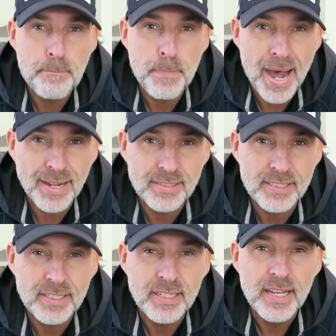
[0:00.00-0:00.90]
but
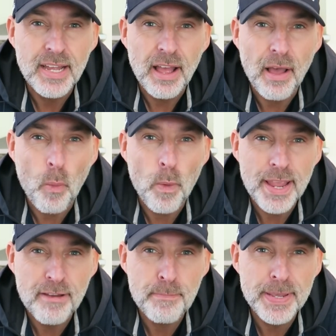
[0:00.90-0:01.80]

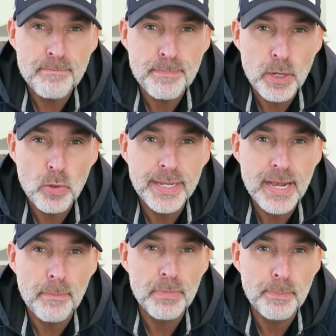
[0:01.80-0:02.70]
we have been building
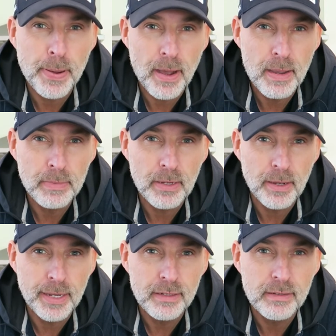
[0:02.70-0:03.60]
up the
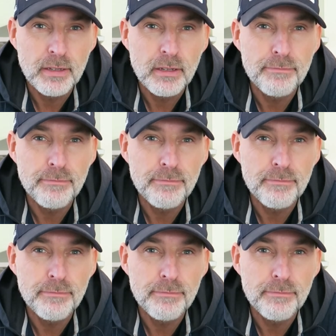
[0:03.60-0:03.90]
pipeline